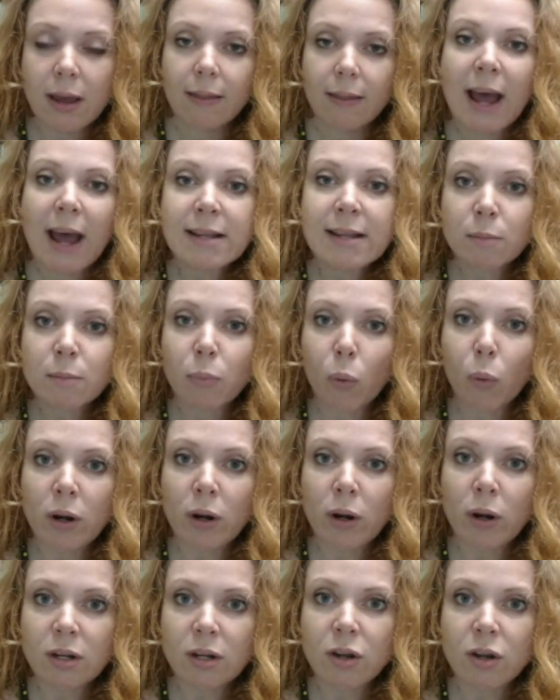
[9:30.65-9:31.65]
That's
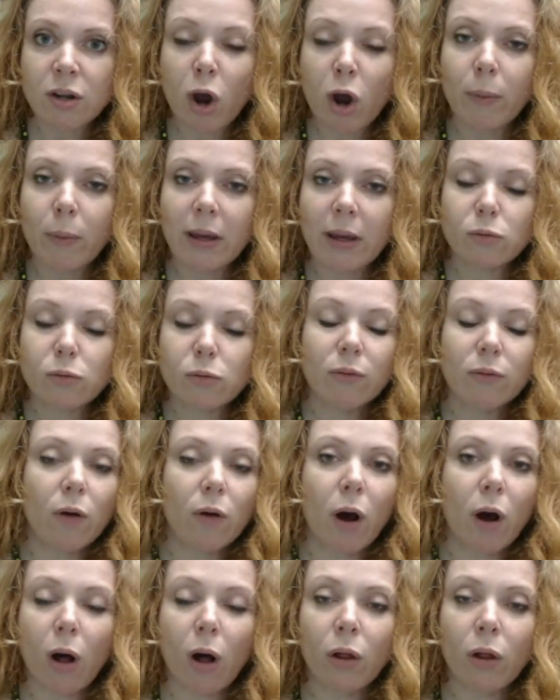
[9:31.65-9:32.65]
important to know, because we've
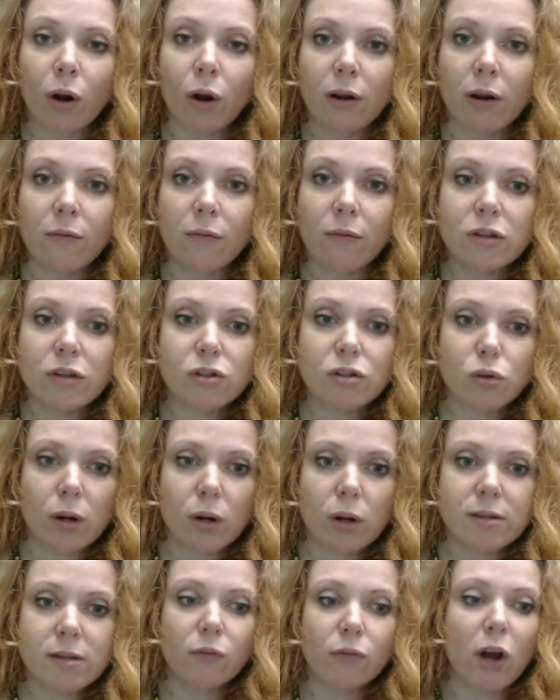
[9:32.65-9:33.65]
all heard of the
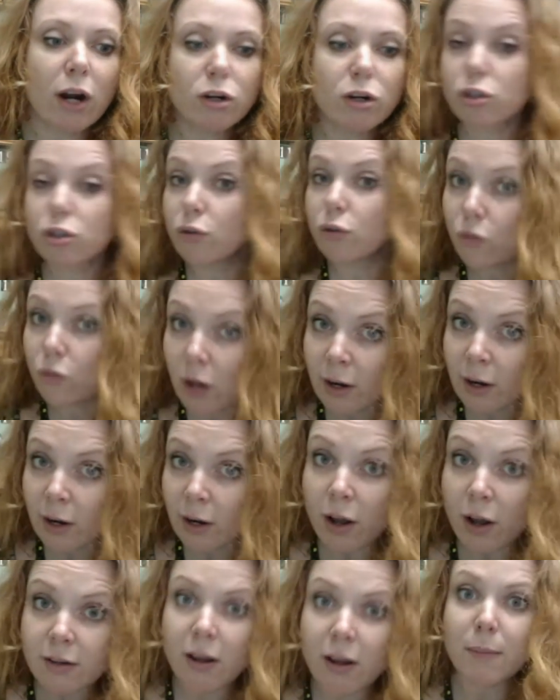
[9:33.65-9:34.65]
stories of doctors who've done
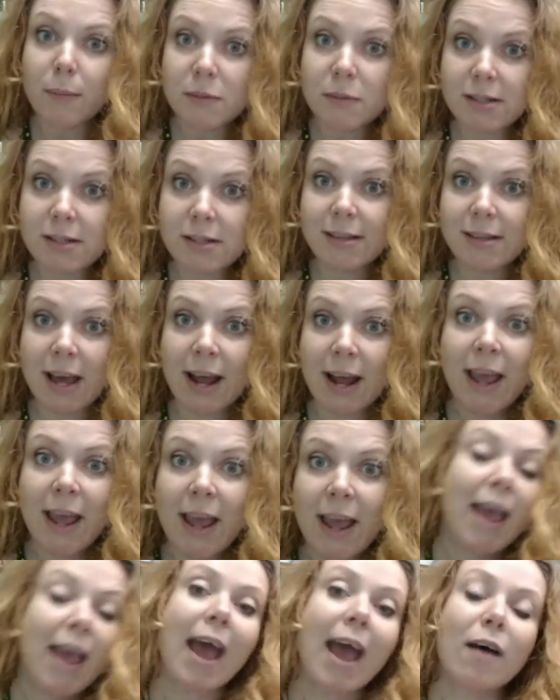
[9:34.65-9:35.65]
autopsies that
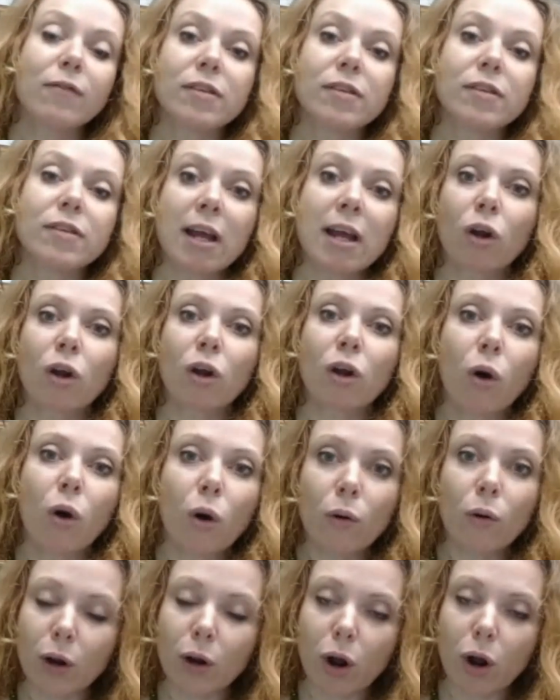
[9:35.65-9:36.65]
have said, you know,
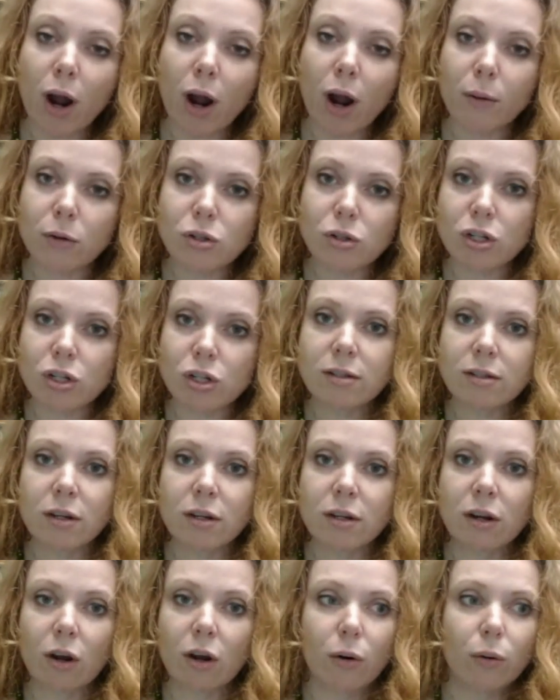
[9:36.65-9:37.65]
oh, their heart was just,
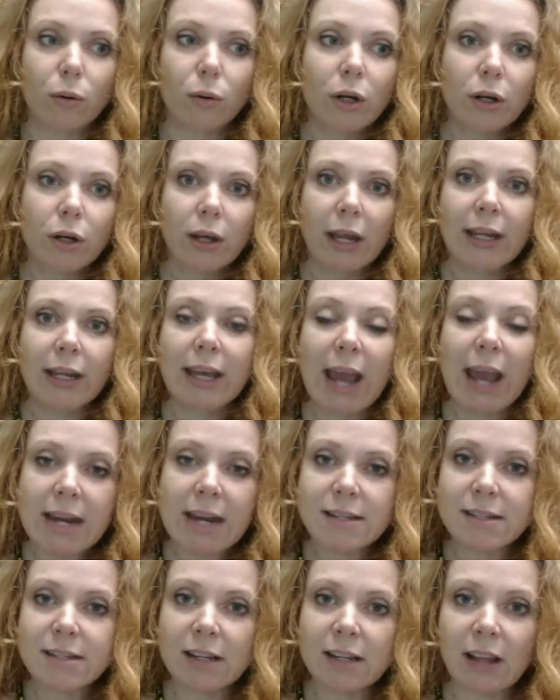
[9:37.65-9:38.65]
you know,
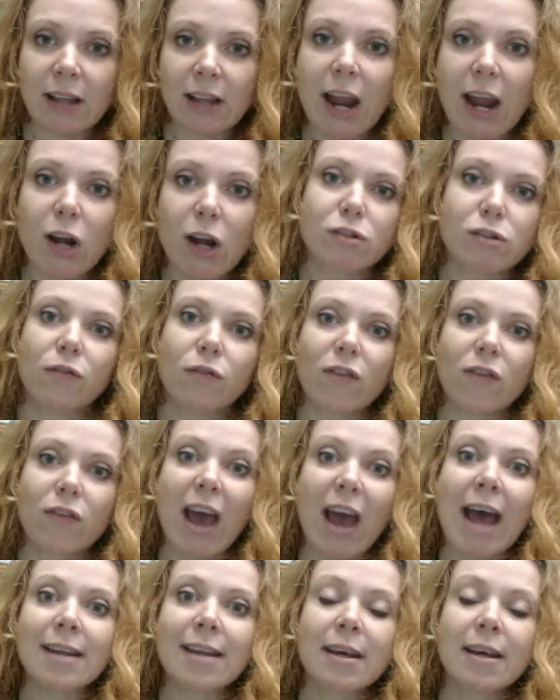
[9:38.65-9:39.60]
encased in layers of fat.